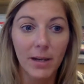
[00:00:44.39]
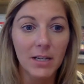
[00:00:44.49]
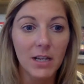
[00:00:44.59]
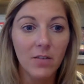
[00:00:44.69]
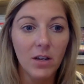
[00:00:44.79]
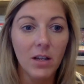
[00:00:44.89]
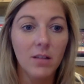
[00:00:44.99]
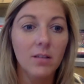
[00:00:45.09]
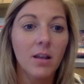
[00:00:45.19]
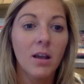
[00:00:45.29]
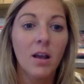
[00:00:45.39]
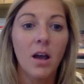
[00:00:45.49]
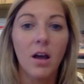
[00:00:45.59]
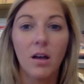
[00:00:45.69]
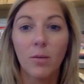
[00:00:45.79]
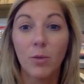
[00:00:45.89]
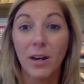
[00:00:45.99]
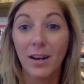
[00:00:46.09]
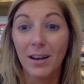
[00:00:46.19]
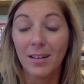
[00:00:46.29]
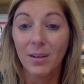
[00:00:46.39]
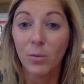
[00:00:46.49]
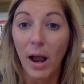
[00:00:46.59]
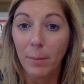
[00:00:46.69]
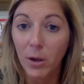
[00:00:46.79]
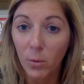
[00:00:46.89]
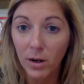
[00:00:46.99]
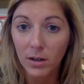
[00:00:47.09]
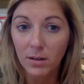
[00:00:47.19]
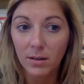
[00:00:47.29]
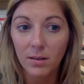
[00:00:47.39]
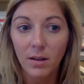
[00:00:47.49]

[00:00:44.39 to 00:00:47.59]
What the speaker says: activities, recognizing rhyming words,